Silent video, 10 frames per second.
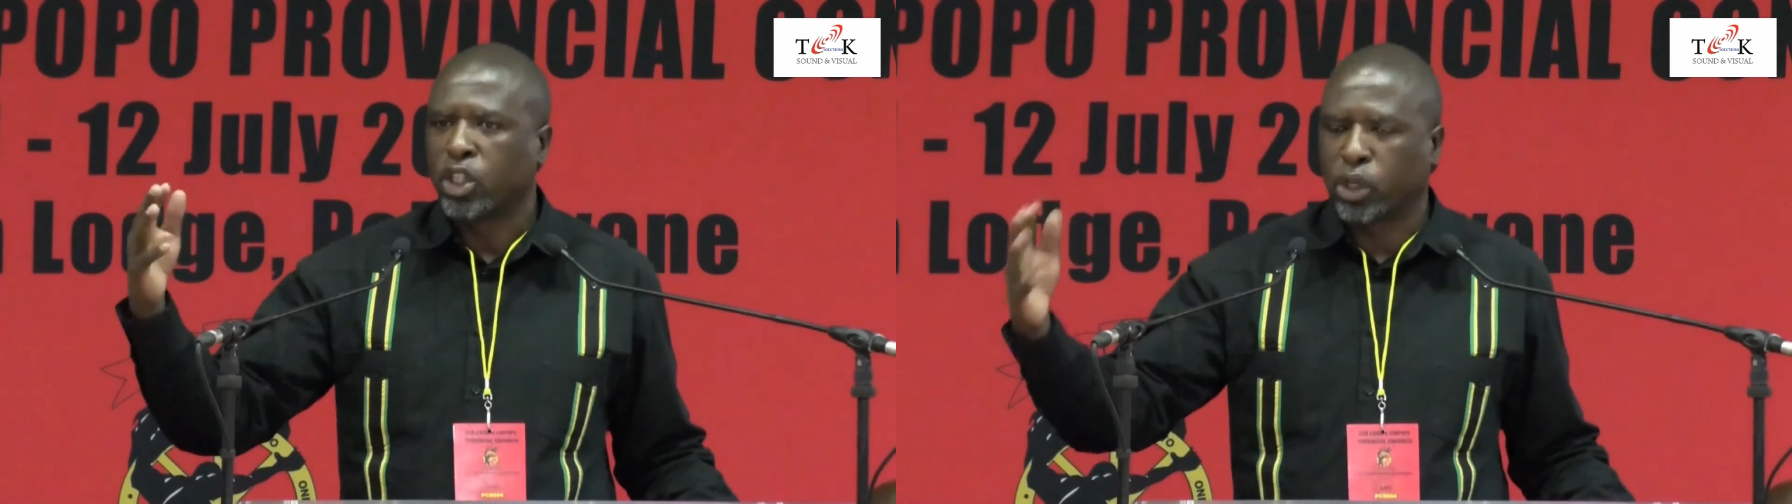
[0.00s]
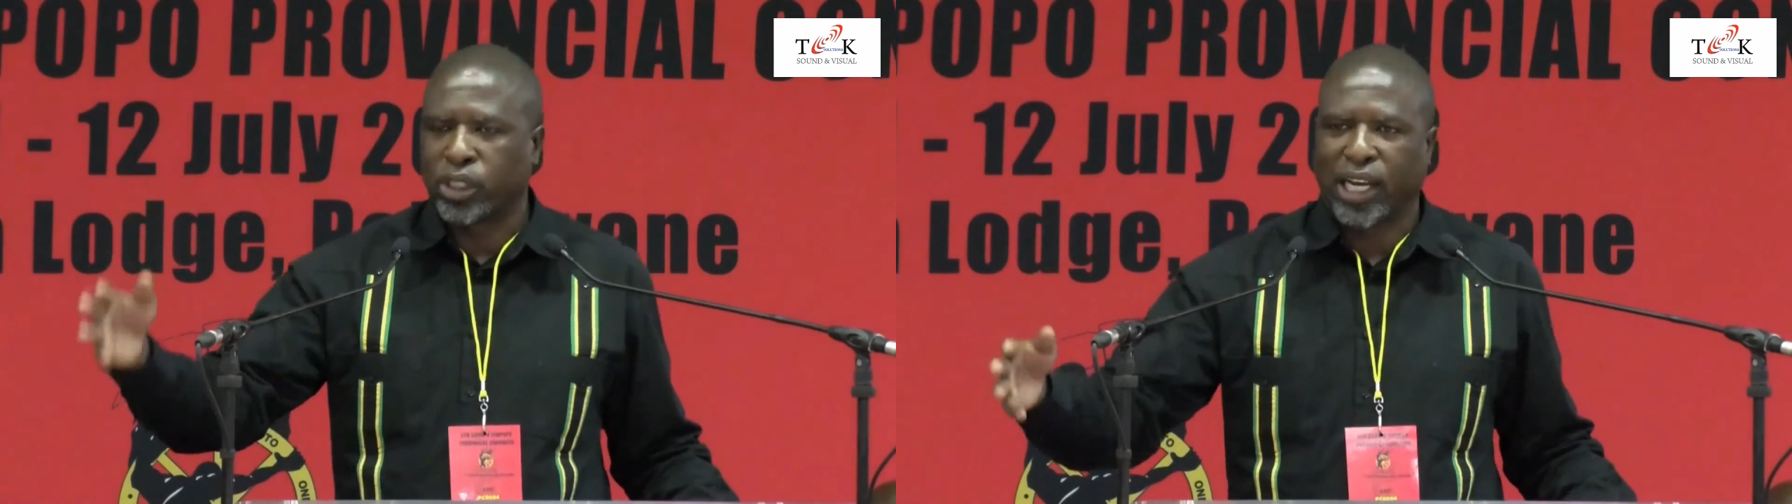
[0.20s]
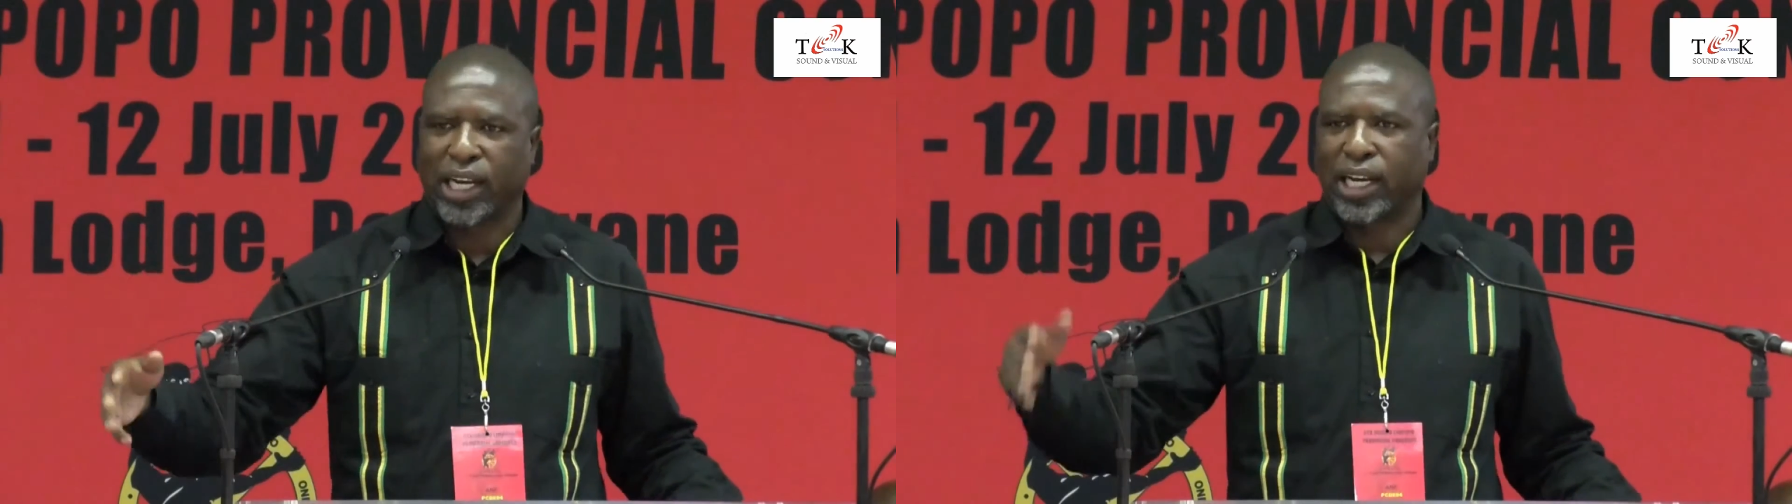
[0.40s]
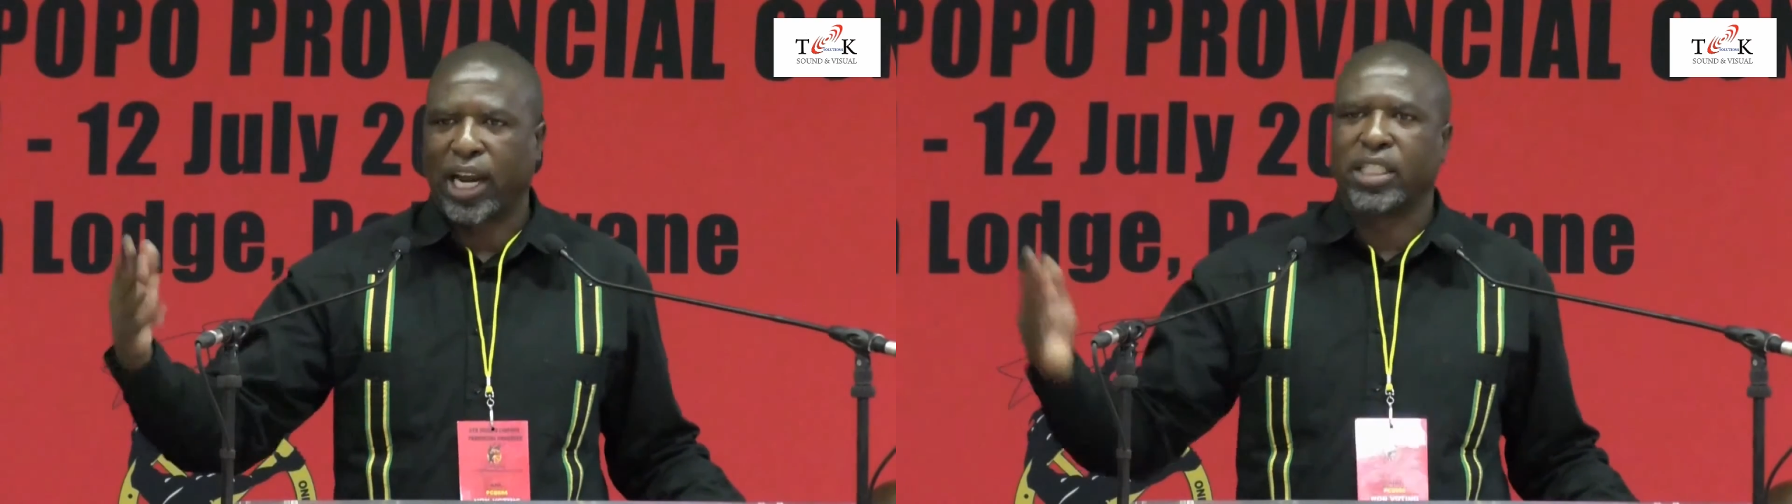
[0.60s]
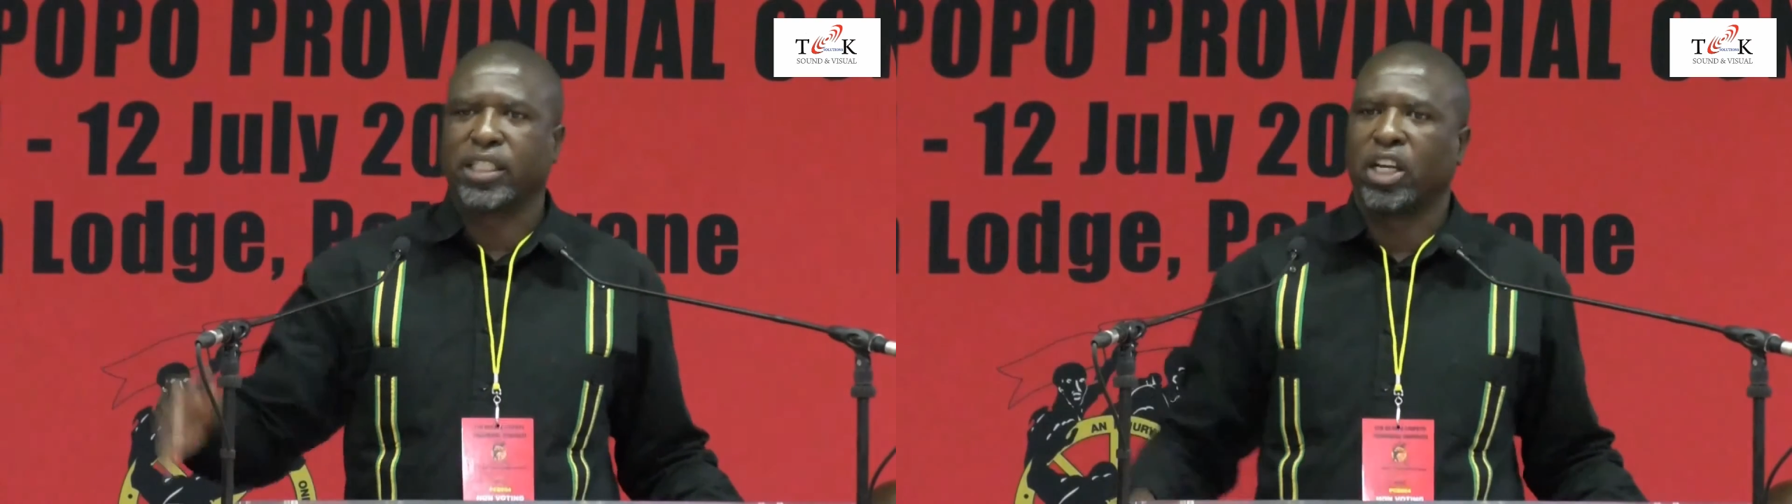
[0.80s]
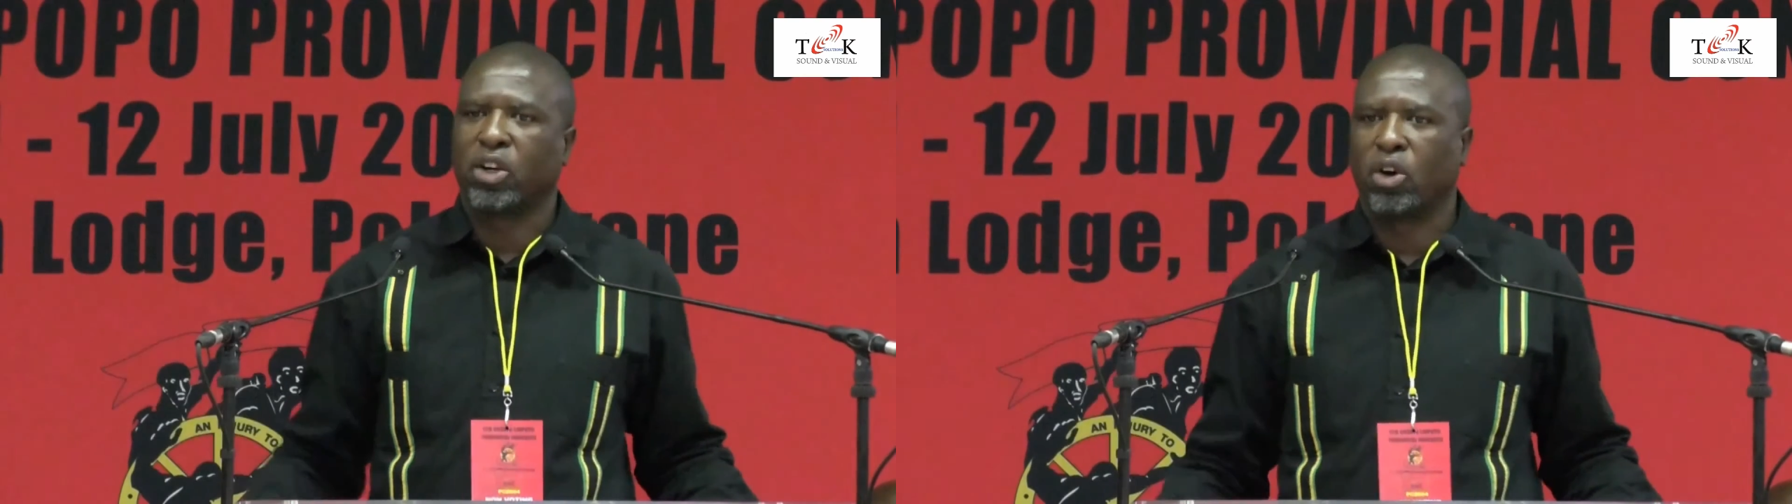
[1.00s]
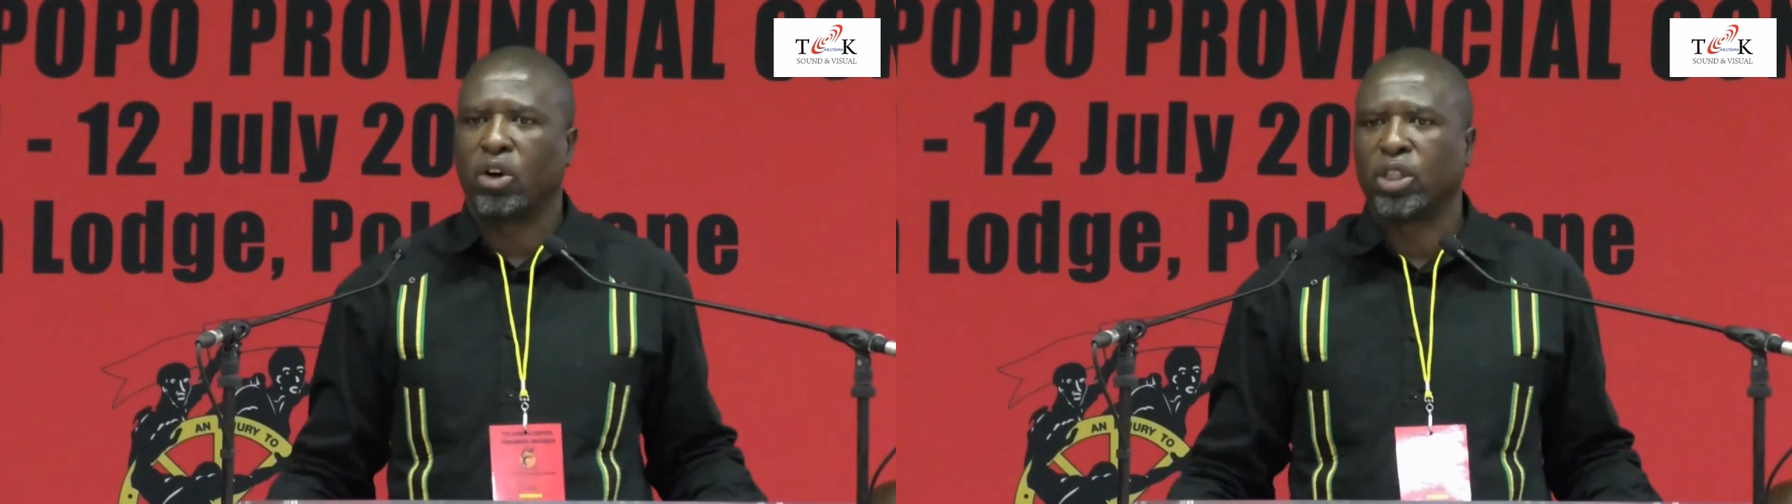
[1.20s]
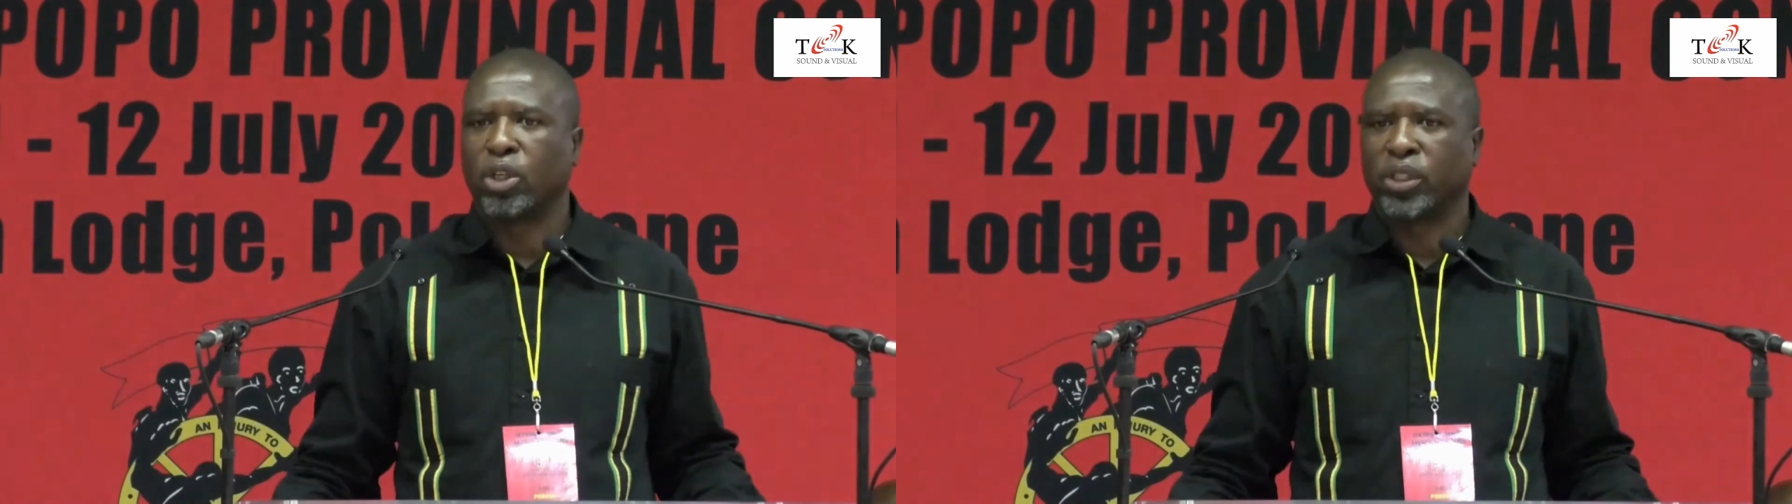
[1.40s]
social grants and
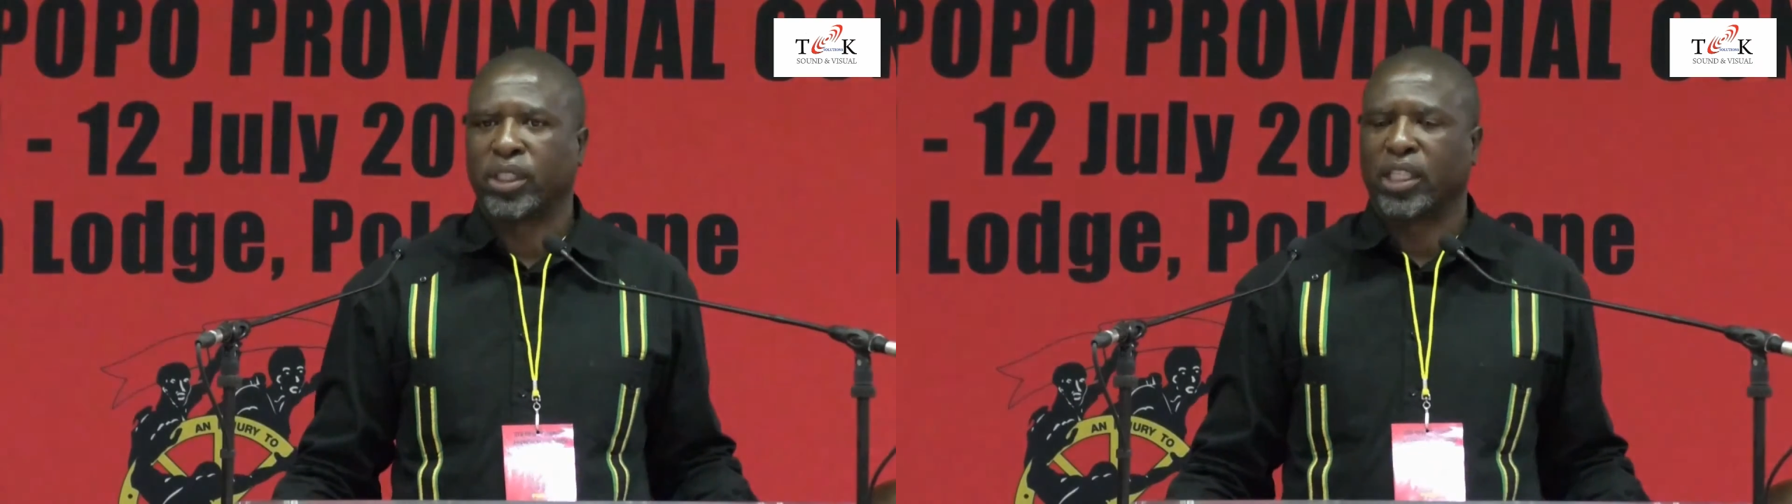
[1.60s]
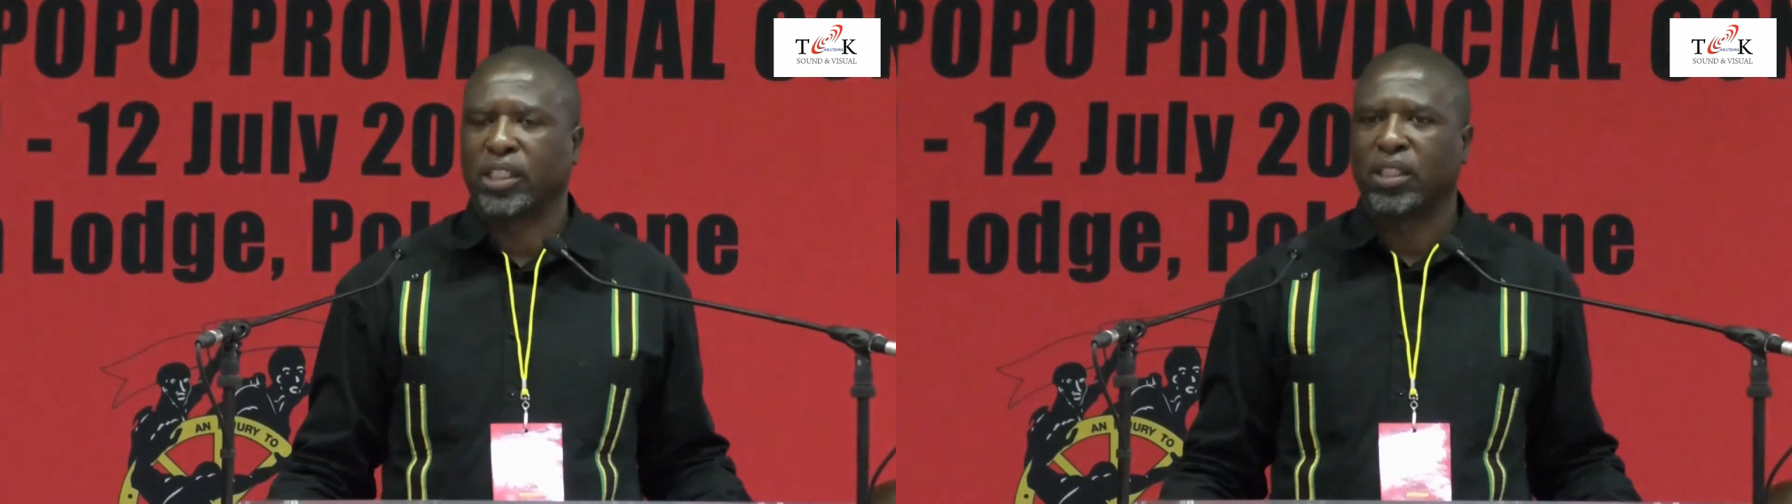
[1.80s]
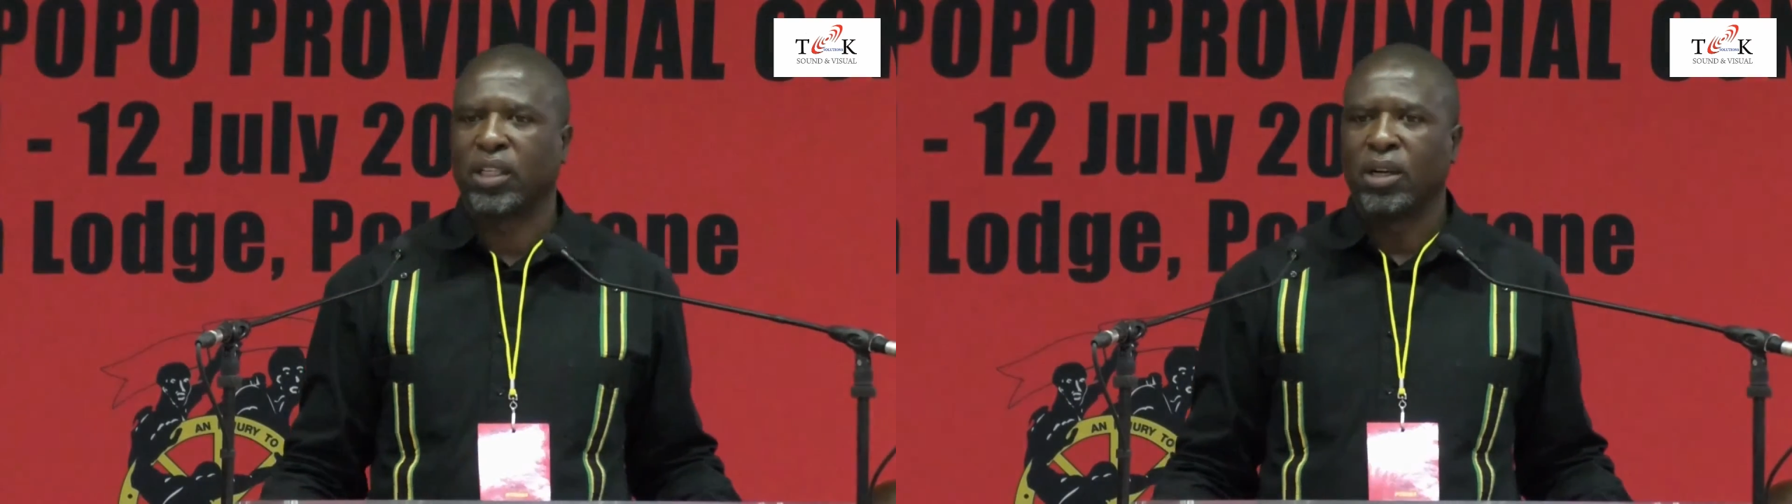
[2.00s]
all those things.